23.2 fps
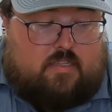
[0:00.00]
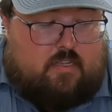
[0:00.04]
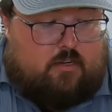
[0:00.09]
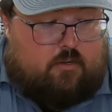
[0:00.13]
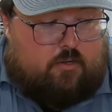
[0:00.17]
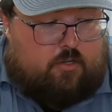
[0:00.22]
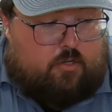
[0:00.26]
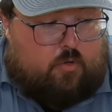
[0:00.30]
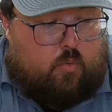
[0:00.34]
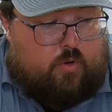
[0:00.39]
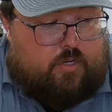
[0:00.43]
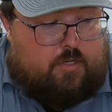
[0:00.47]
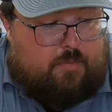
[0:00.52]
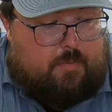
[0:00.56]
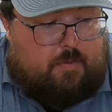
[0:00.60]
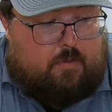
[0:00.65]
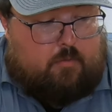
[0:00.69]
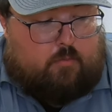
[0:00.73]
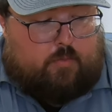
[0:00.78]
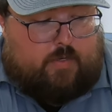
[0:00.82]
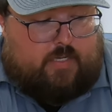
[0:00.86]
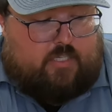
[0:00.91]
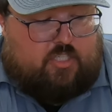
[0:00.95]
that are going to
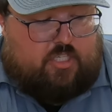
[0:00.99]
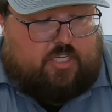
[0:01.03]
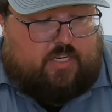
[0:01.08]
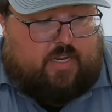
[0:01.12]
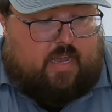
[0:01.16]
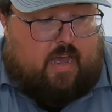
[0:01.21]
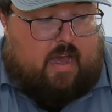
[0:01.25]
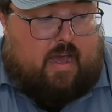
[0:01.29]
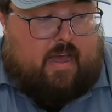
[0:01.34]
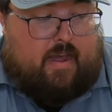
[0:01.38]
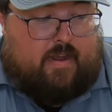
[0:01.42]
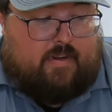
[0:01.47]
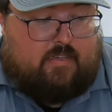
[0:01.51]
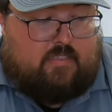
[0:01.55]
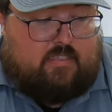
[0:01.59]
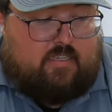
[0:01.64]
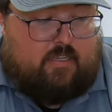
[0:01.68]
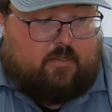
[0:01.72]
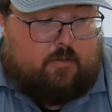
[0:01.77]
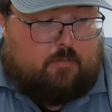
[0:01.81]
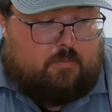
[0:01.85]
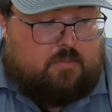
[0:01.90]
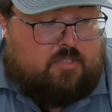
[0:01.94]
be reaching high
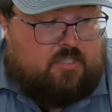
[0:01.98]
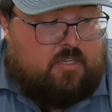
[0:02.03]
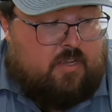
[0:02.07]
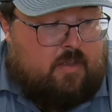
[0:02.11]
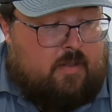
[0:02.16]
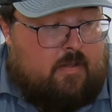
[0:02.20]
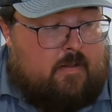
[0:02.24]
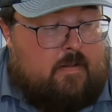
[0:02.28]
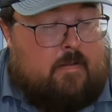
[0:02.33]
temps,